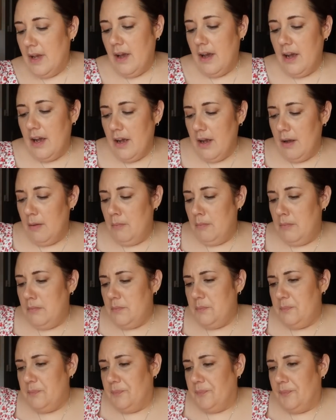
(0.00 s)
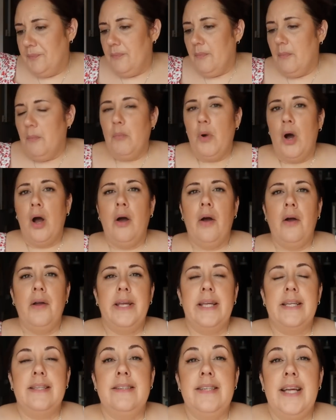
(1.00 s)
Um,
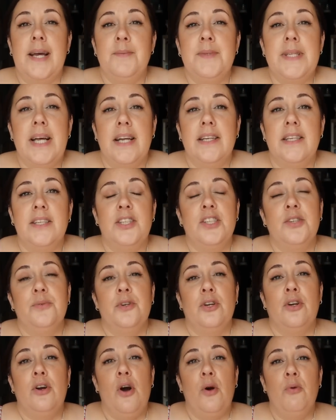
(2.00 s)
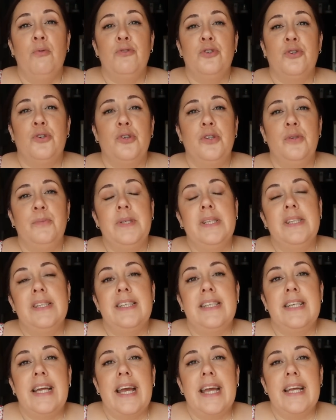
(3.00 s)
my stepdad is doing a golf tournament
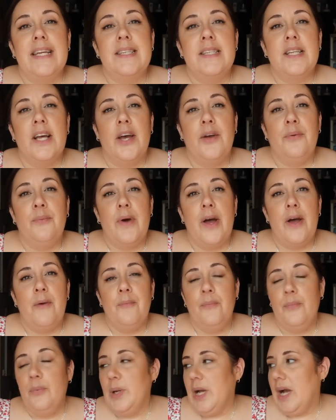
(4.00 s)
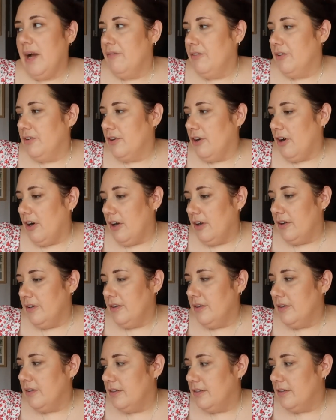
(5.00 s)
today, so um, we haven't gone.
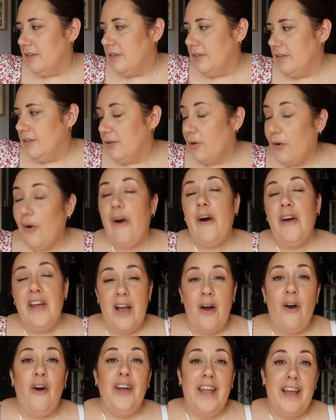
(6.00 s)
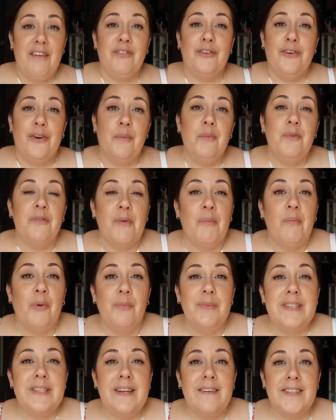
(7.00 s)
I, I haven't gone with my
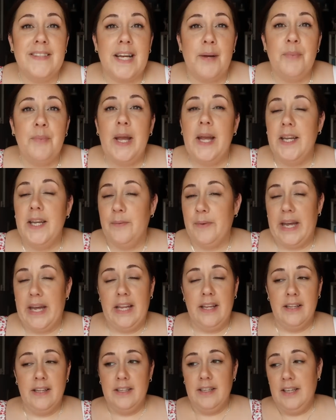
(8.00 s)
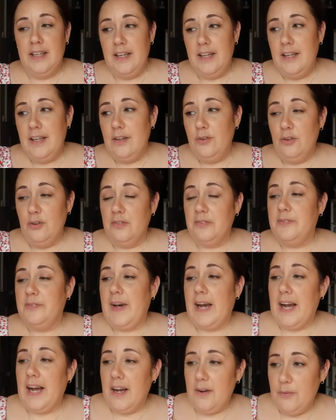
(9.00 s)
mum and stepdad, but anyway. Love
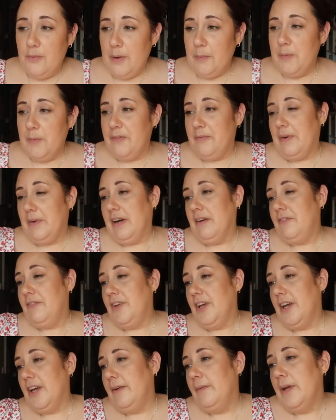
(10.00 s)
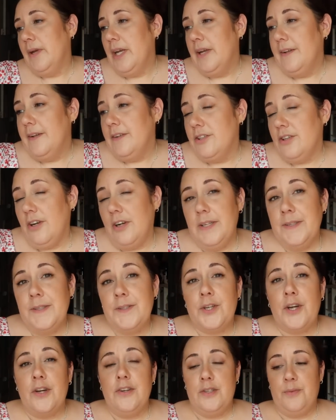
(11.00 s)
that, went with Matthew, decided
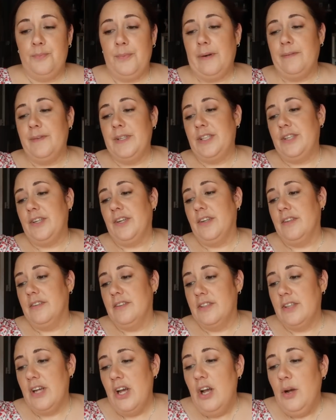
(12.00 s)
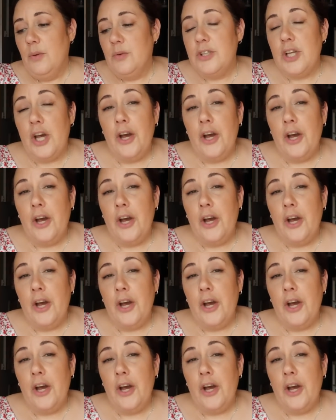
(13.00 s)
to go to Morrison's, was